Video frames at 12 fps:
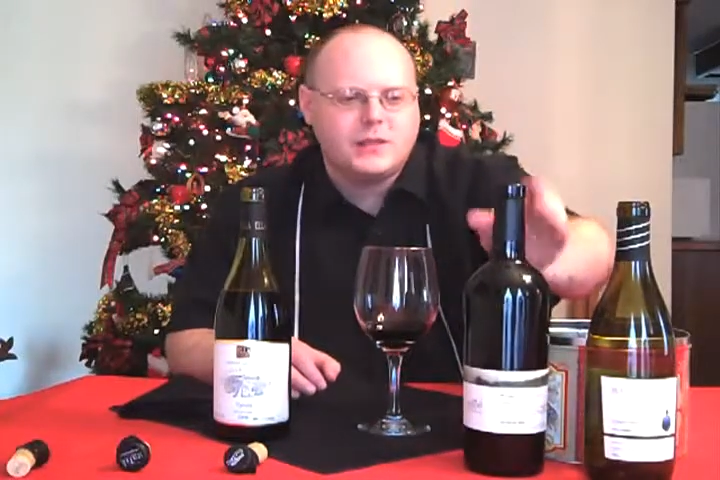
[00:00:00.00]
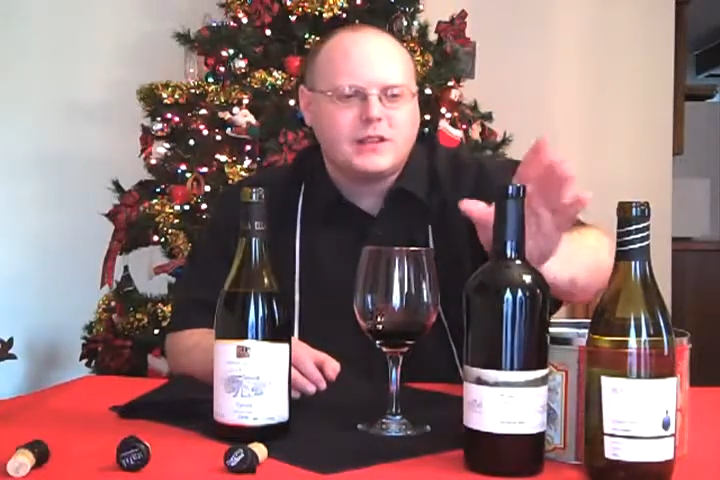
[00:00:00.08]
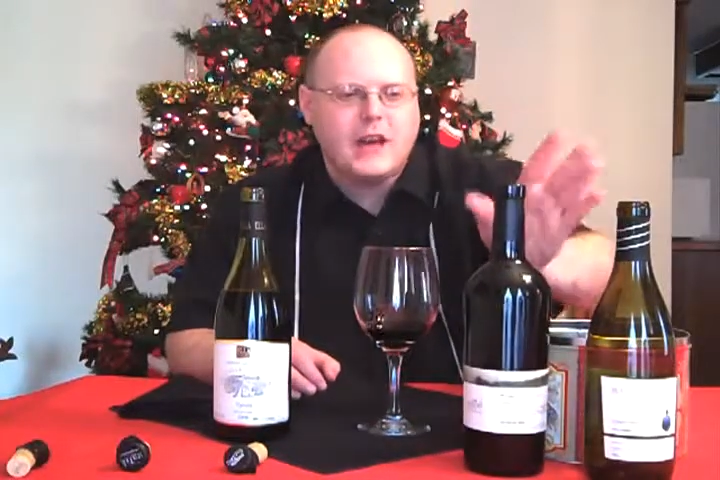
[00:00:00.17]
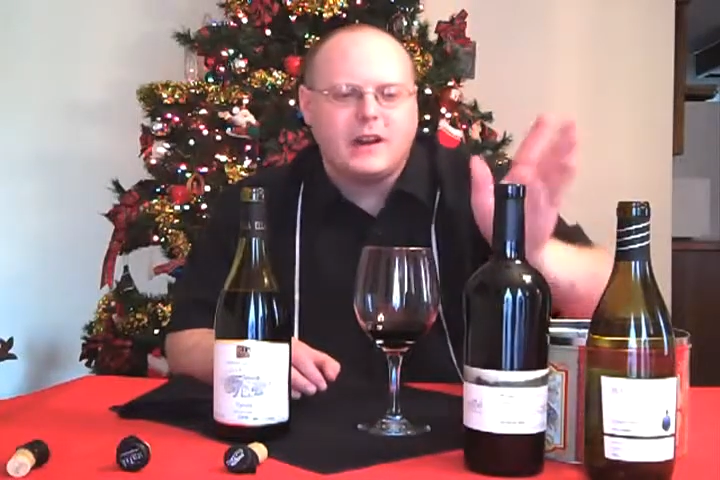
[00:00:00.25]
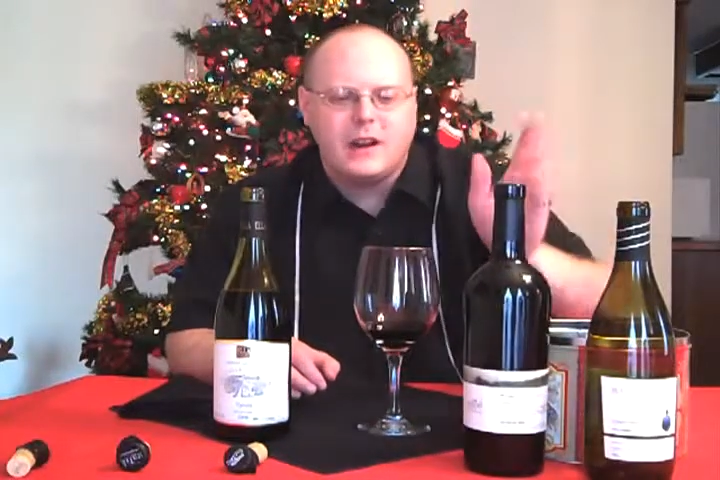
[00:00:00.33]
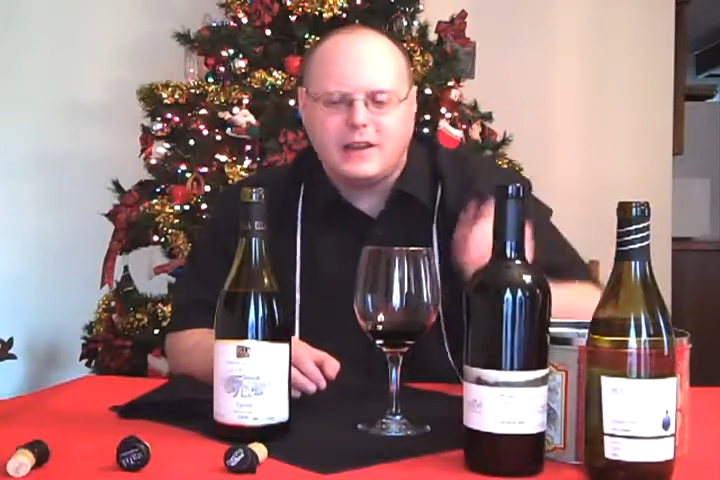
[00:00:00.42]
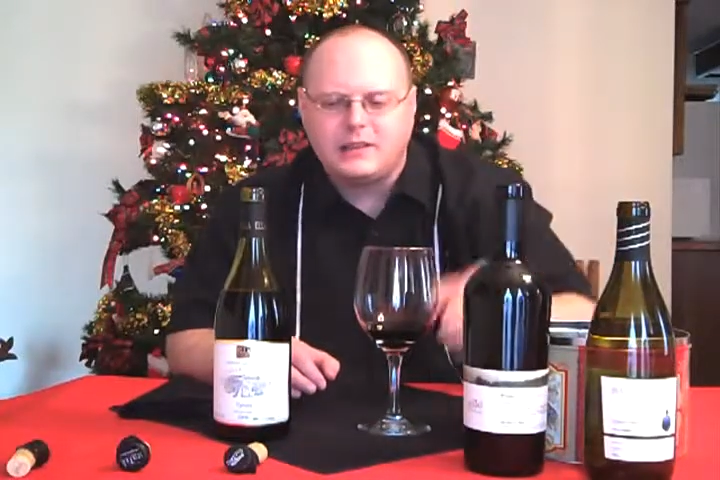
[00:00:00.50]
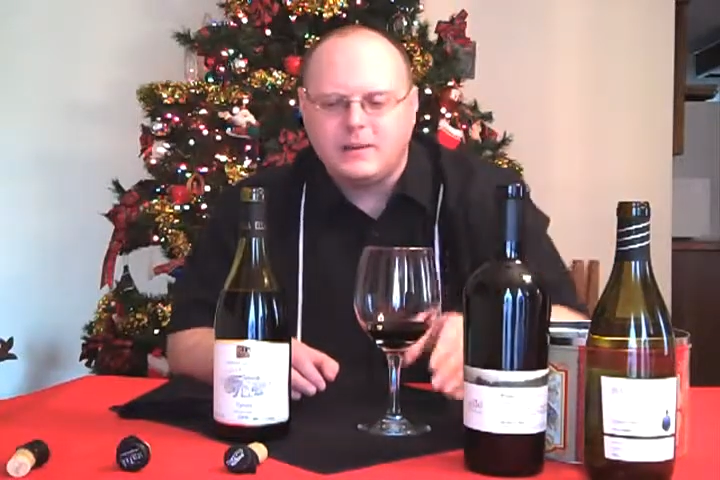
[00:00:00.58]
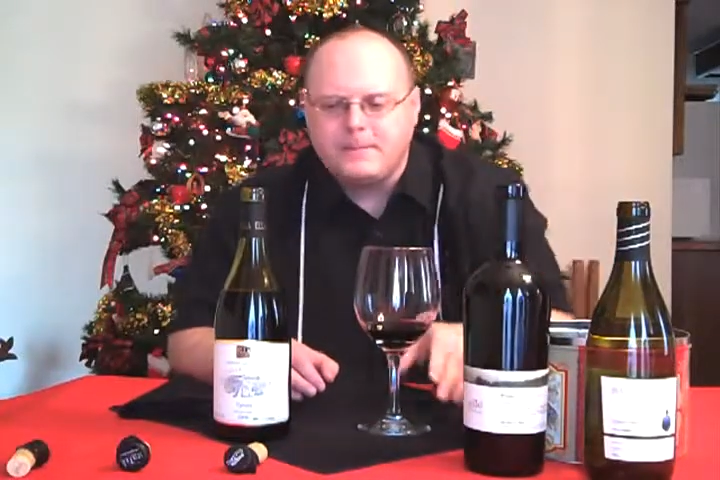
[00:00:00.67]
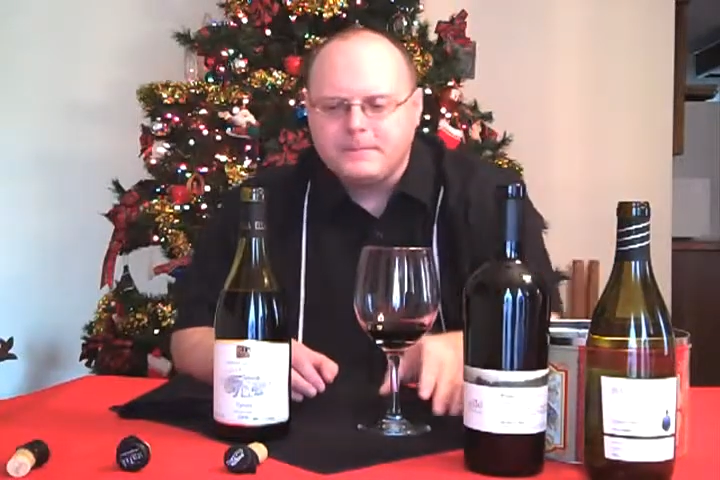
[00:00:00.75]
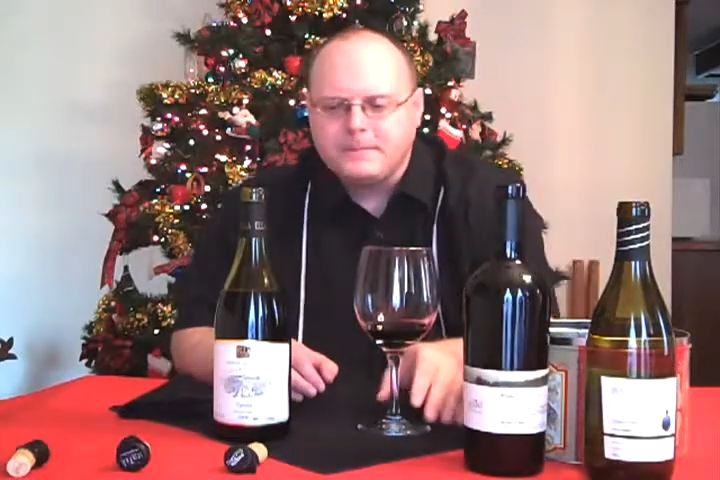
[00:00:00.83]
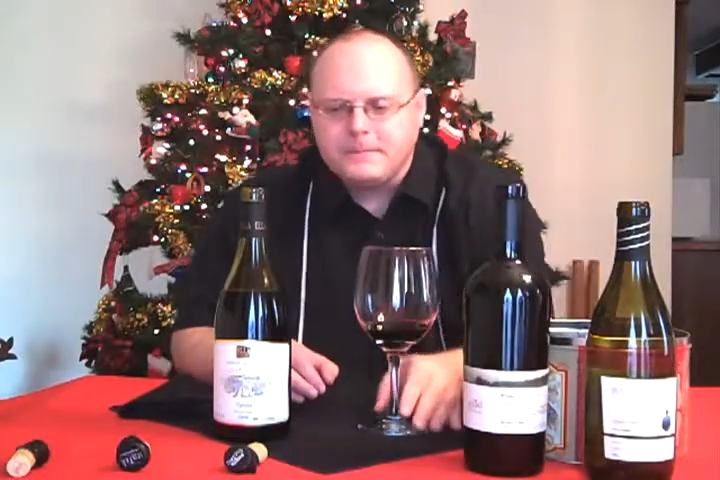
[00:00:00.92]
it's kind of
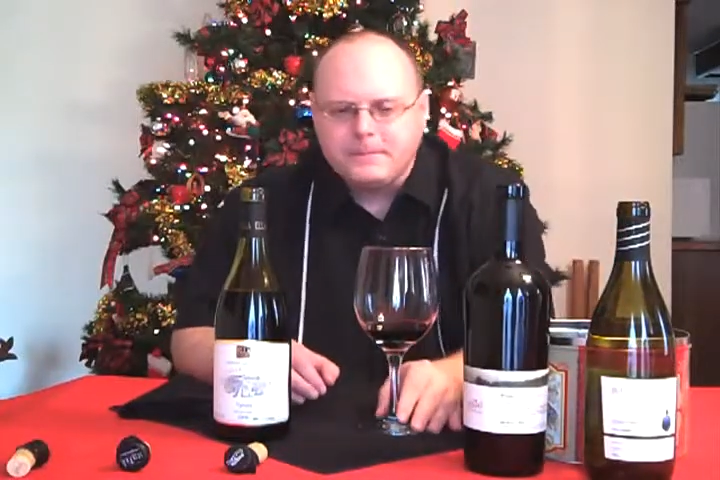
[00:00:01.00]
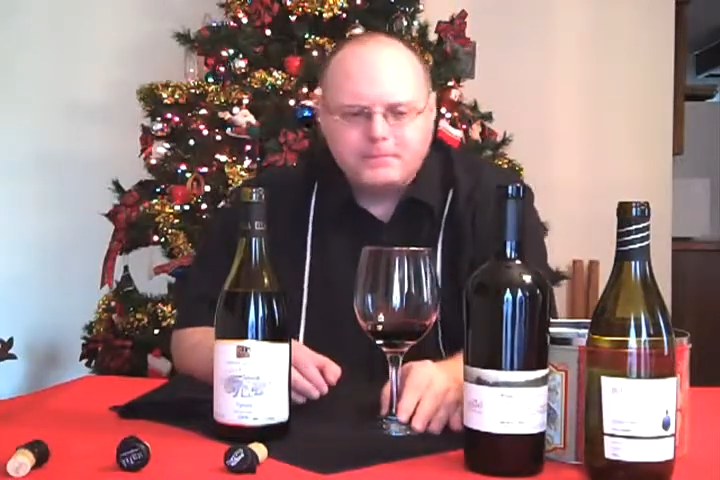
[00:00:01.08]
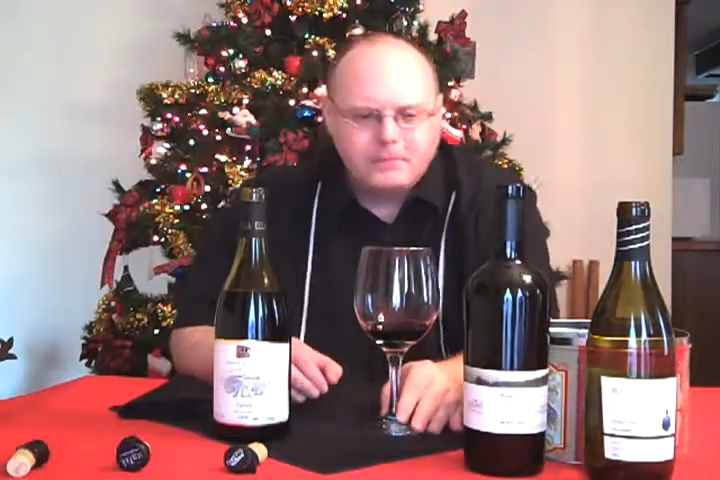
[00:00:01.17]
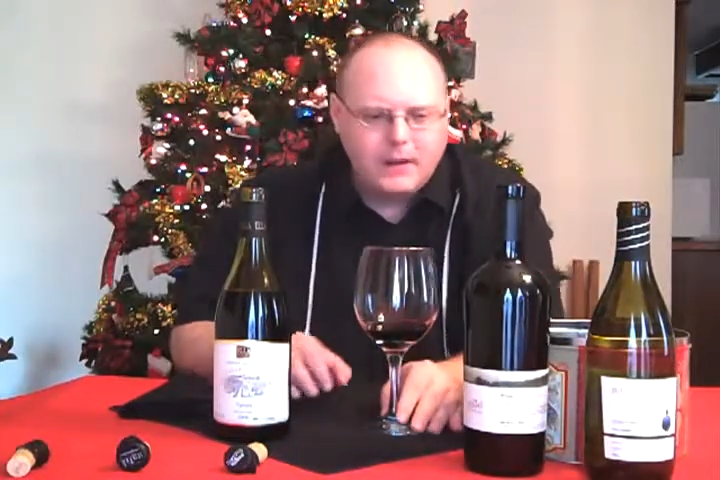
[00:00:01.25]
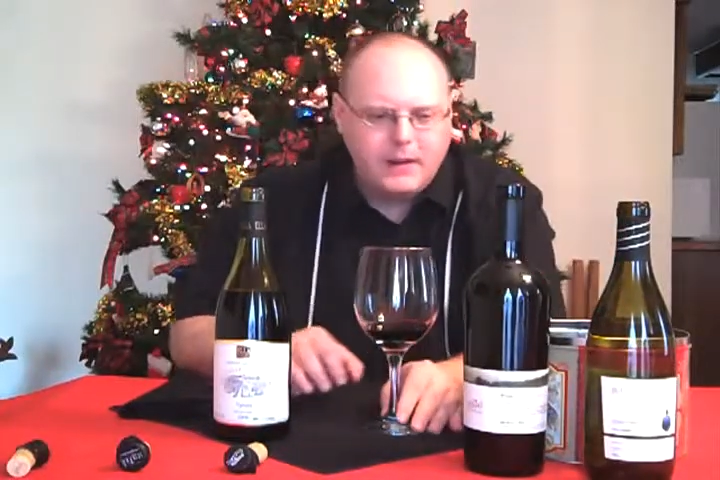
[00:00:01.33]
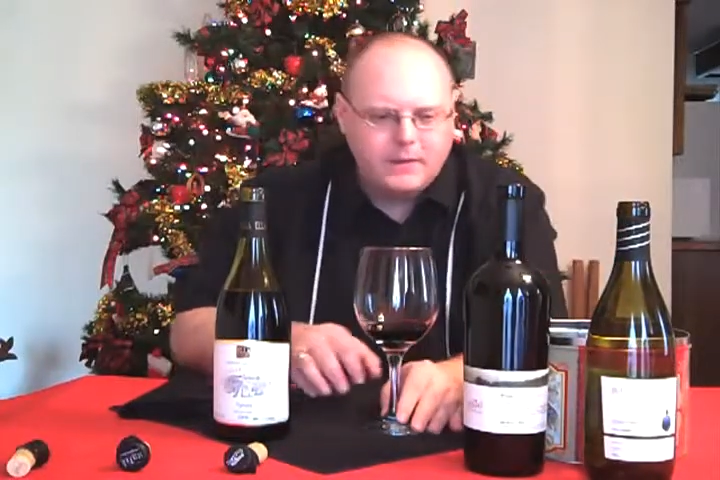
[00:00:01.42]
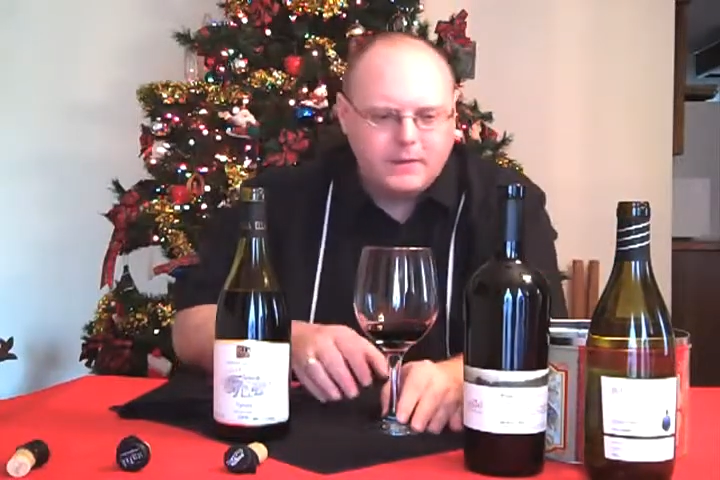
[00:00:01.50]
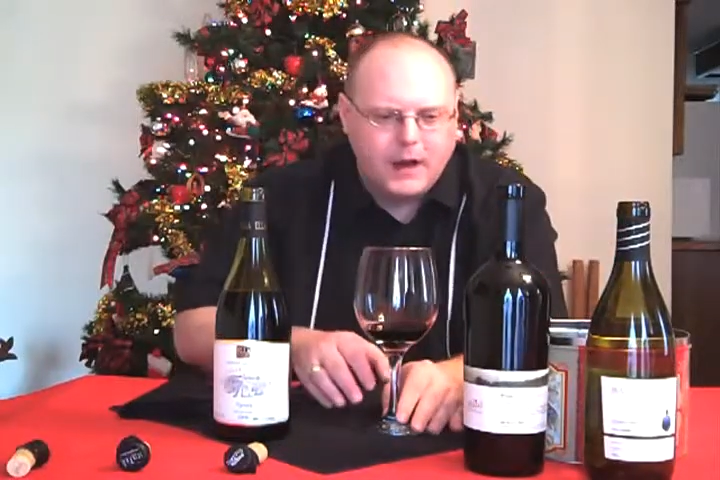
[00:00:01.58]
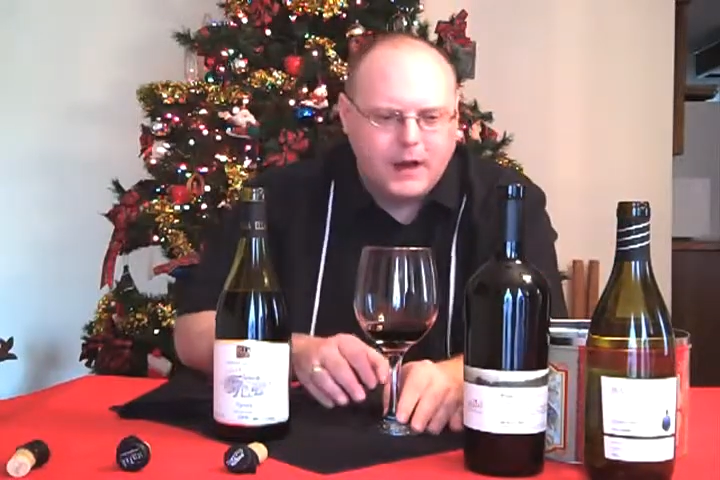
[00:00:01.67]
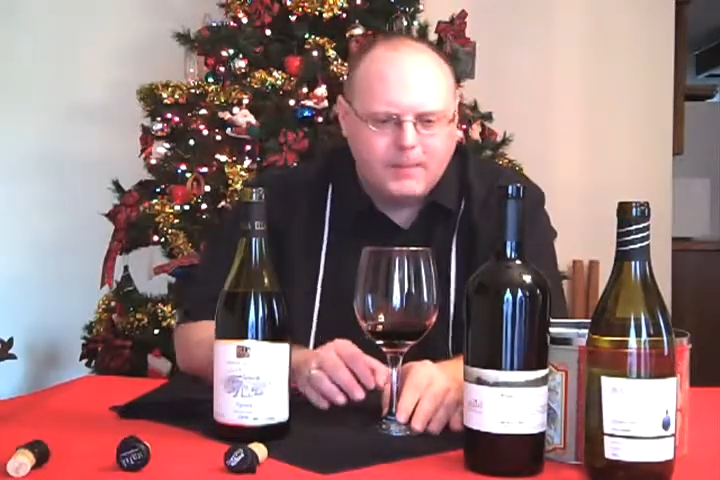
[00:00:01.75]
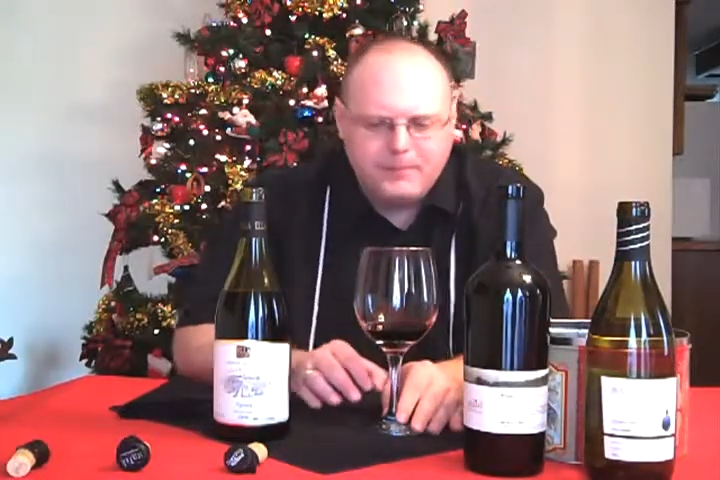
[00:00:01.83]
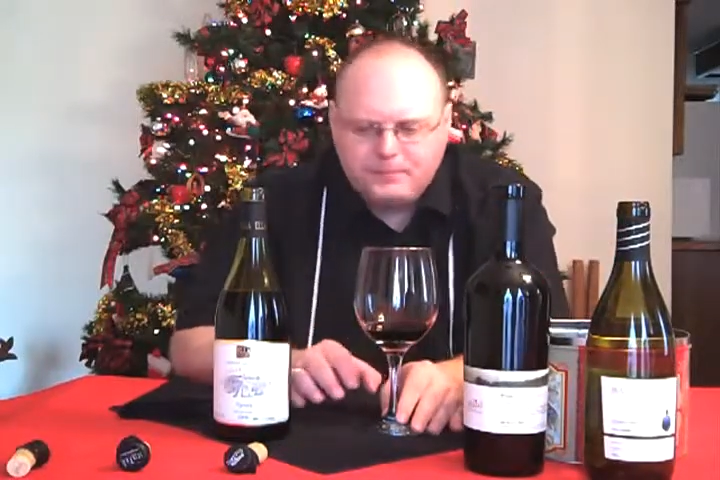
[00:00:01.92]
nice.
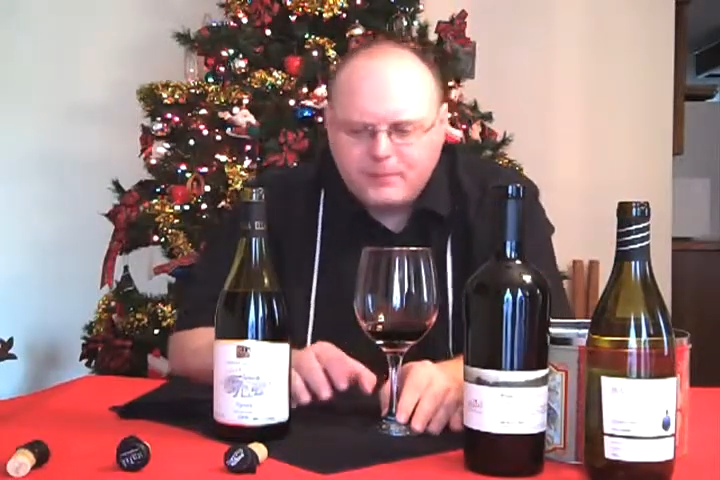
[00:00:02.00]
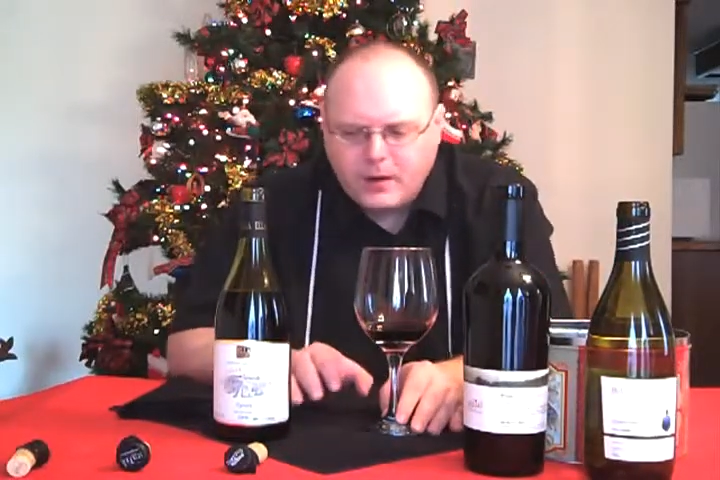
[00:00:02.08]
Um,